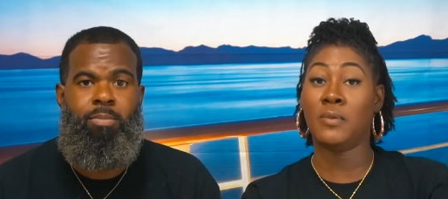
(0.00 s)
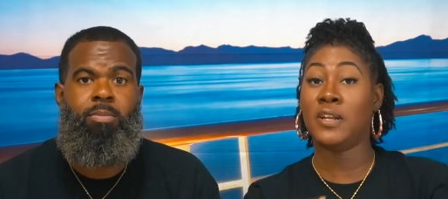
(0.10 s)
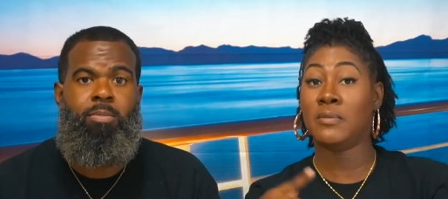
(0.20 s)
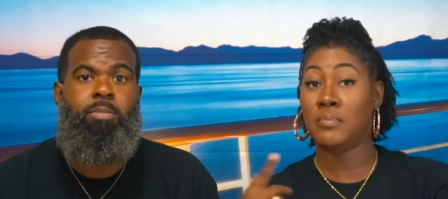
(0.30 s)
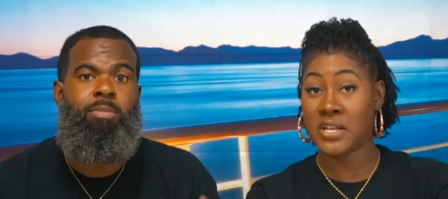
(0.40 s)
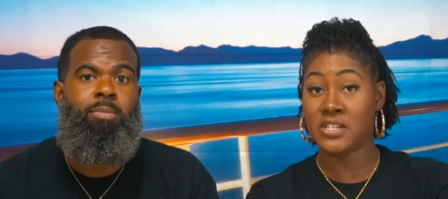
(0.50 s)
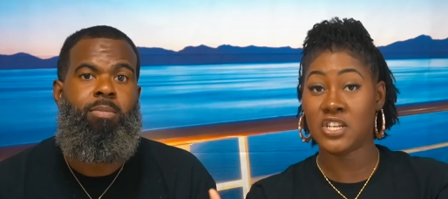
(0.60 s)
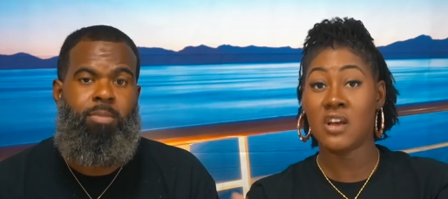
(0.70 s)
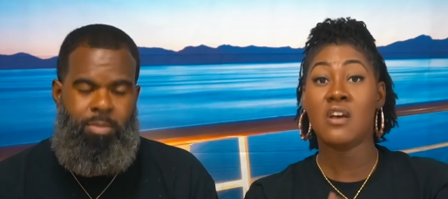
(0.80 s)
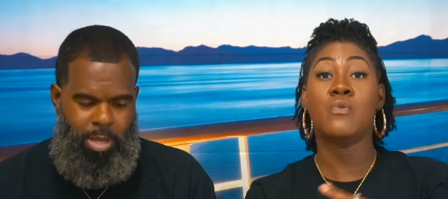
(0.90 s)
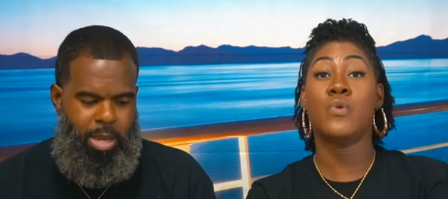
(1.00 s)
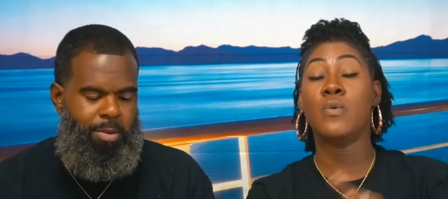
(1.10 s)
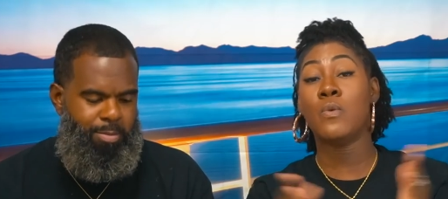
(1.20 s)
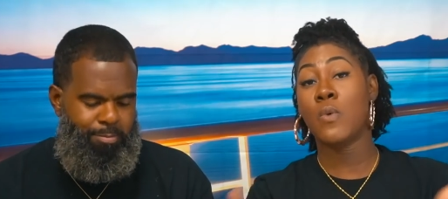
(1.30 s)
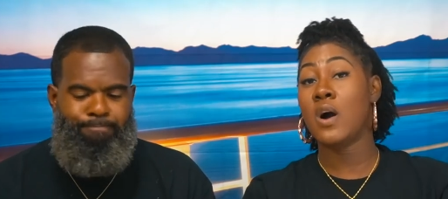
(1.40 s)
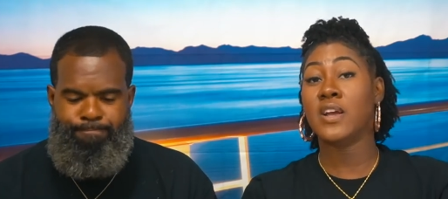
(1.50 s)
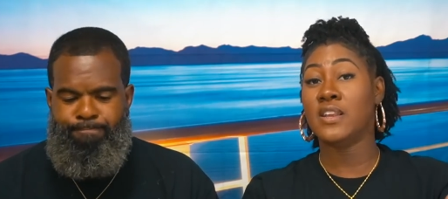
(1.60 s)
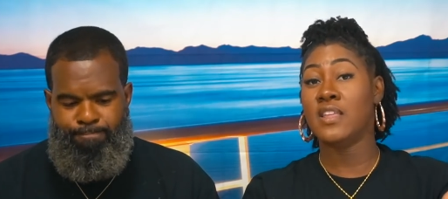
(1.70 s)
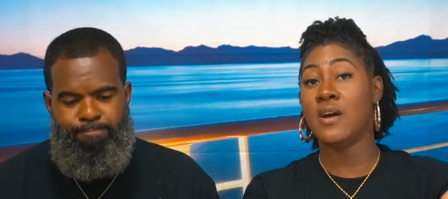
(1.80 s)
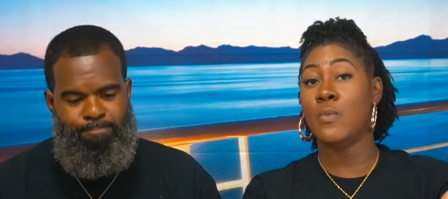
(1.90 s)
Speaker 1: public beach. Yeah. We were
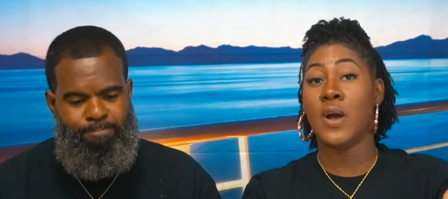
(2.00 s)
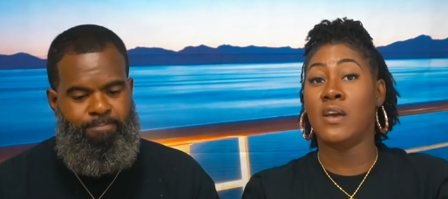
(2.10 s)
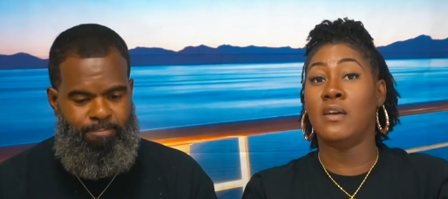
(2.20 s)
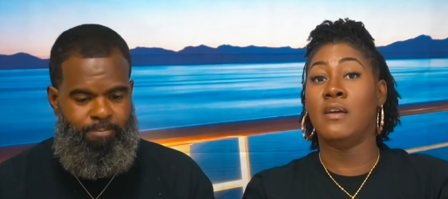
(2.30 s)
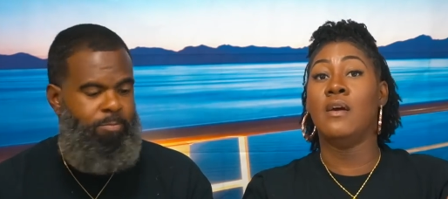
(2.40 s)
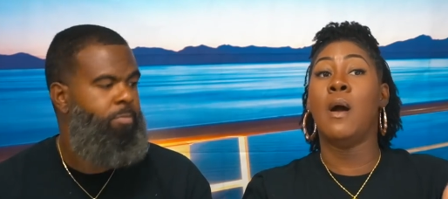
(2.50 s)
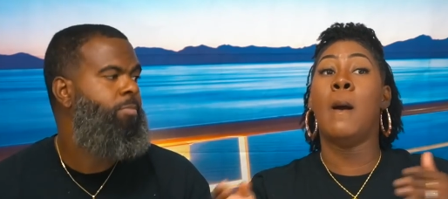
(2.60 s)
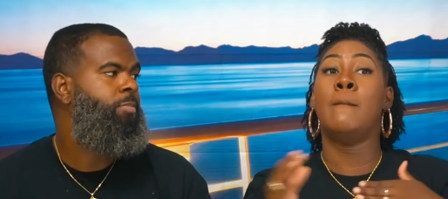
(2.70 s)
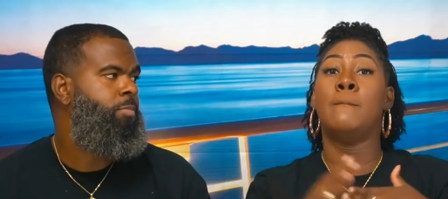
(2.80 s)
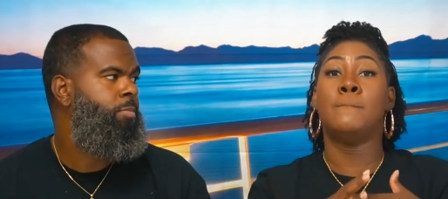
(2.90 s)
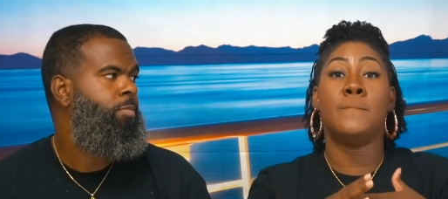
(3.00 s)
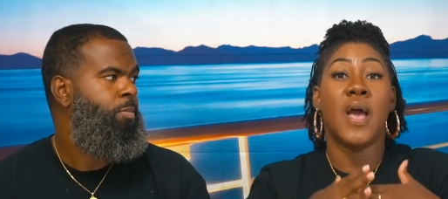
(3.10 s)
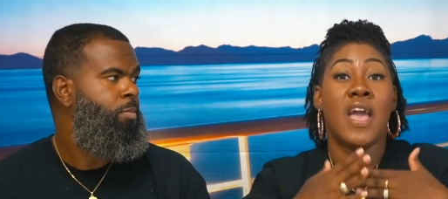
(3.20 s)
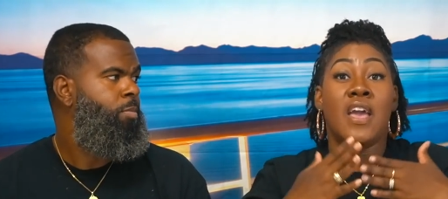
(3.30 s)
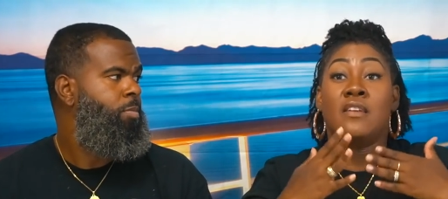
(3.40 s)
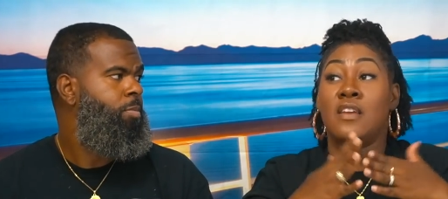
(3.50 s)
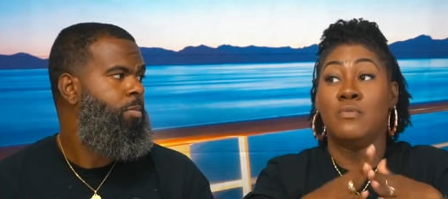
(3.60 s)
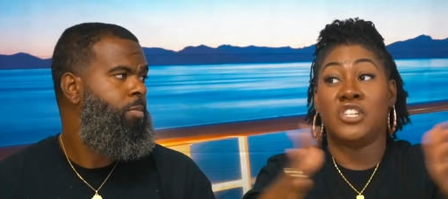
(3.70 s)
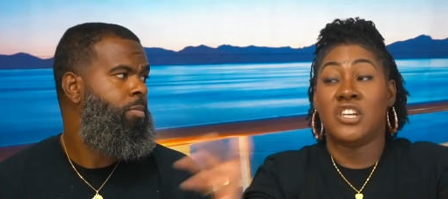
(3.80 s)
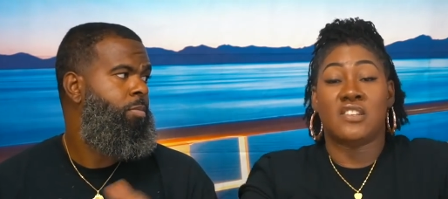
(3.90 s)
walking that way, and it
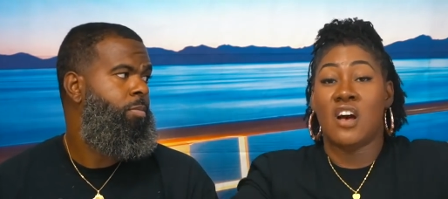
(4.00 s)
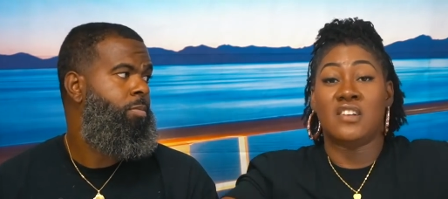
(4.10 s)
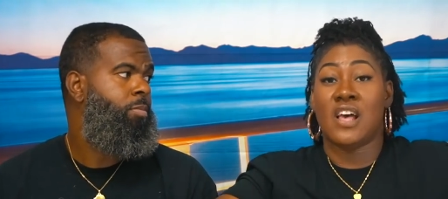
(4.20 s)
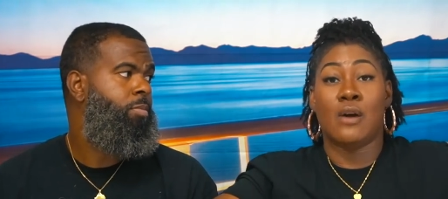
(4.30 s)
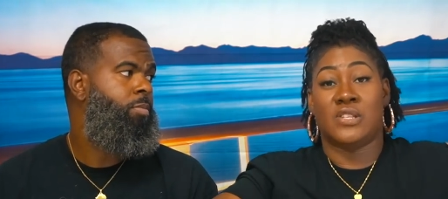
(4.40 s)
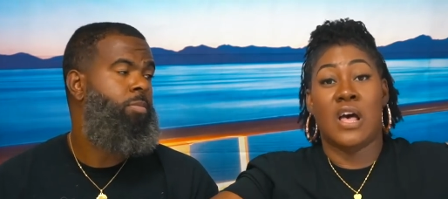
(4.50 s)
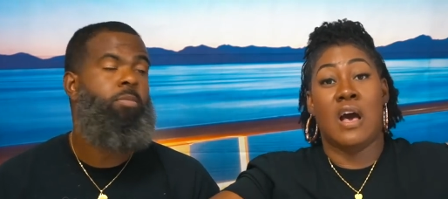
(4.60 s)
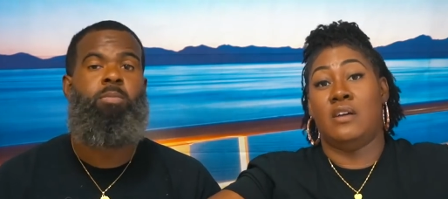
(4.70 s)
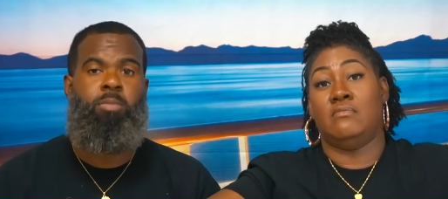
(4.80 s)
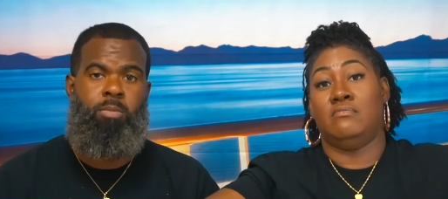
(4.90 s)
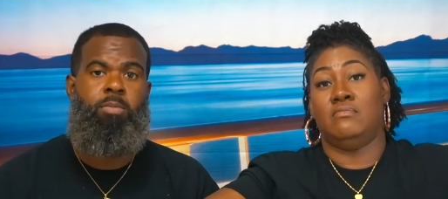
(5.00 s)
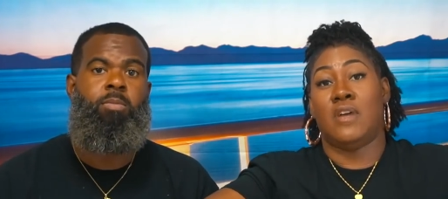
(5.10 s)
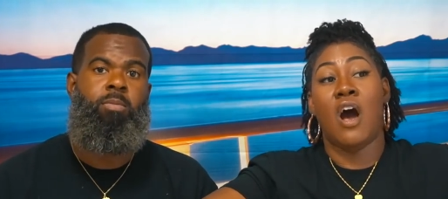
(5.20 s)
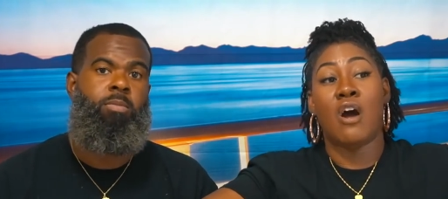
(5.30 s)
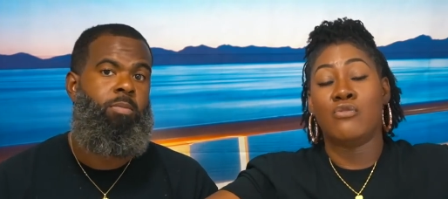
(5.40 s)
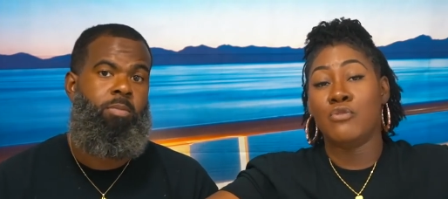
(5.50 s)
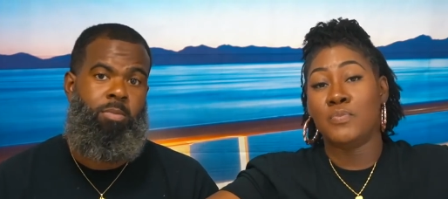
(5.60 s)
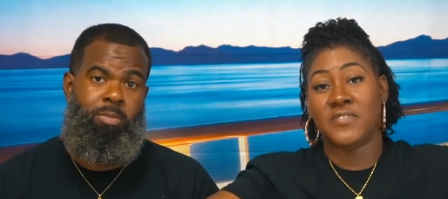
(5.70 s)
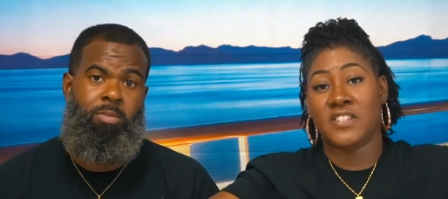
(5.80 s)
was just us outside, our group of